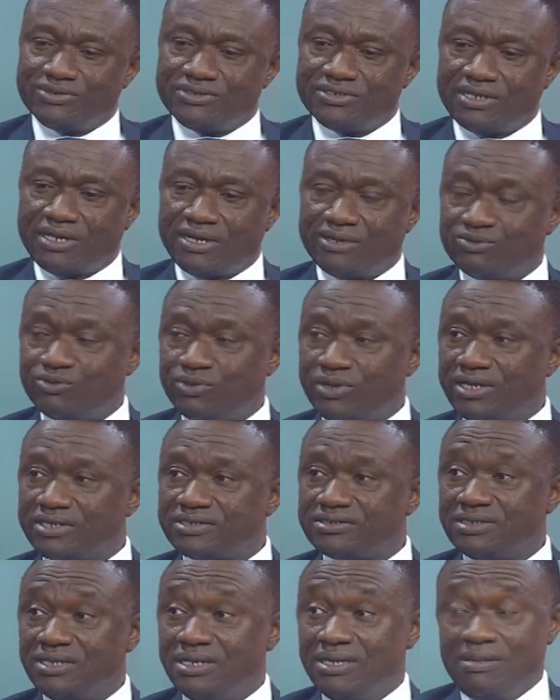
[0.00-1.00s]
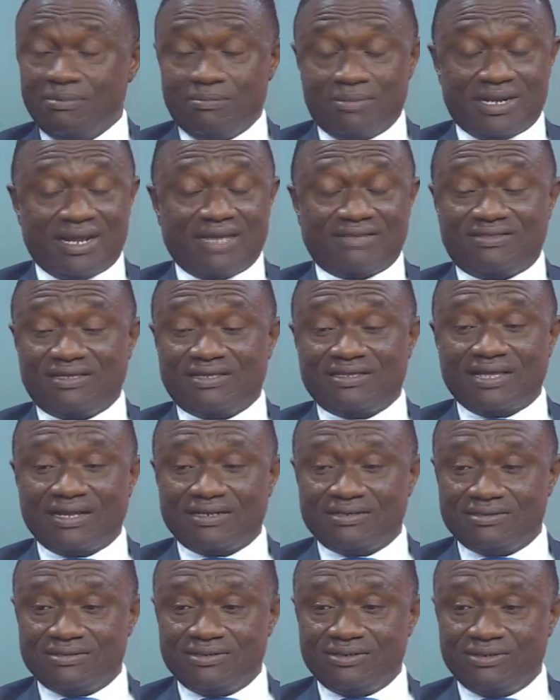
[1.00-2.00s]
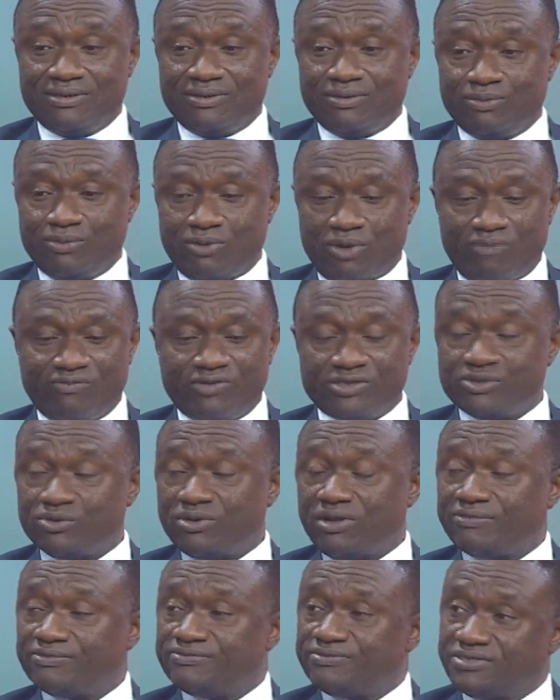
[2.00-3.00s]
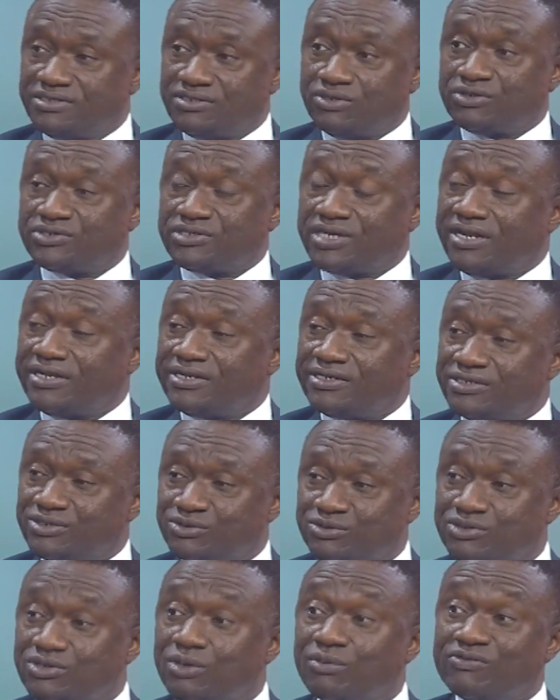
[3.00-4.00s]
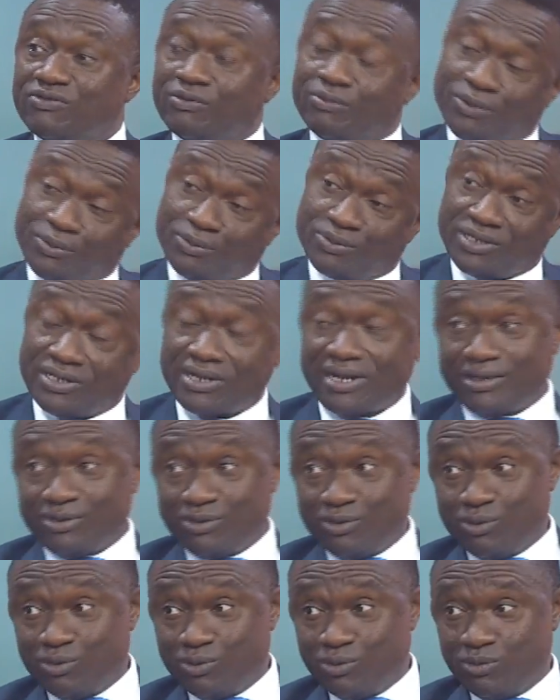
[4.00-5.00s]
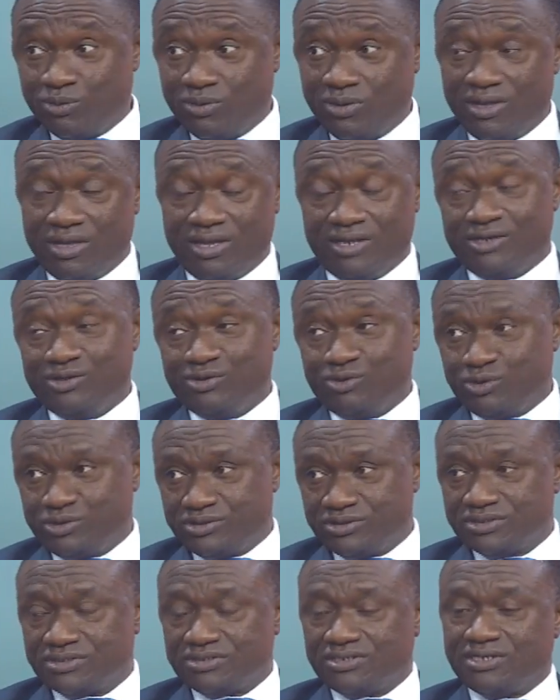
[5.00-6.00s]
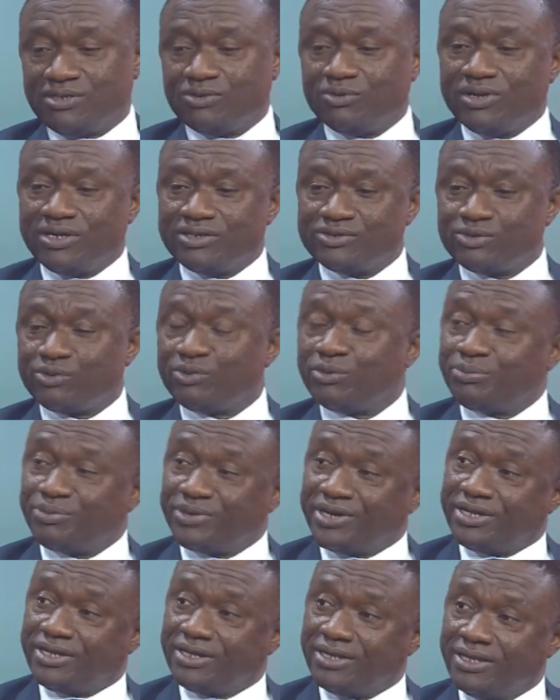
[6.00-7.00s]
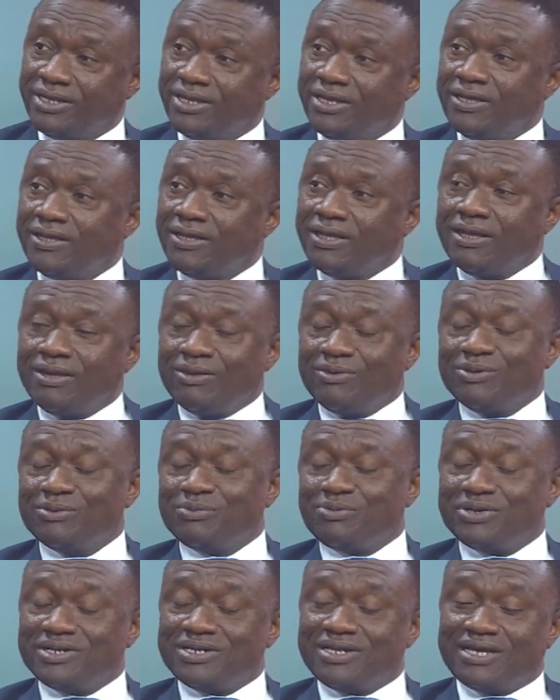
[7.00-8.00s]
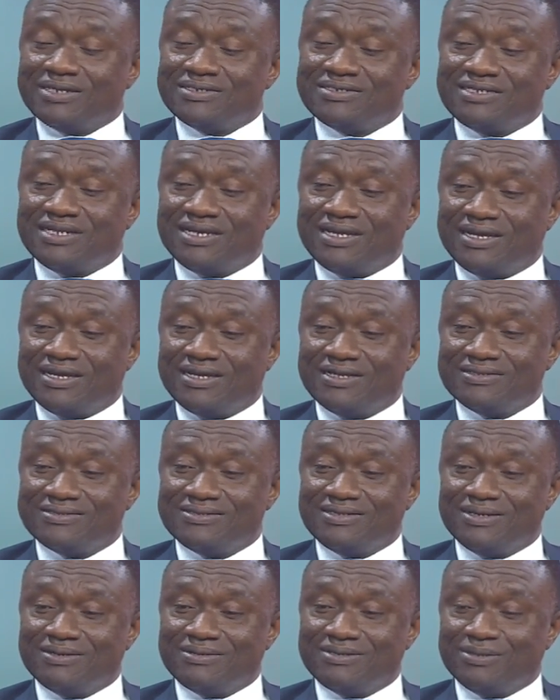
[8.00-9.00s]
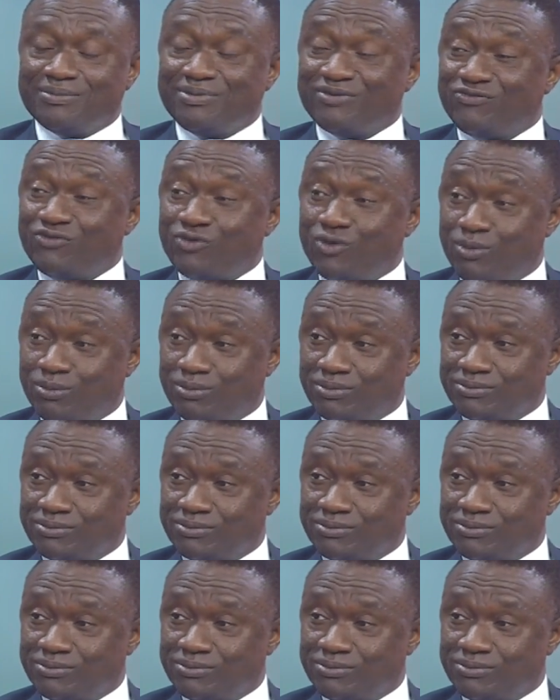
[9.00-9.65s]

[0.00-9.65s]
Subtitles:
see how it works. But I think that they obviously have serious challenges for some of the people that I know, and he knows it anyway. So we pray. We pray that they perform.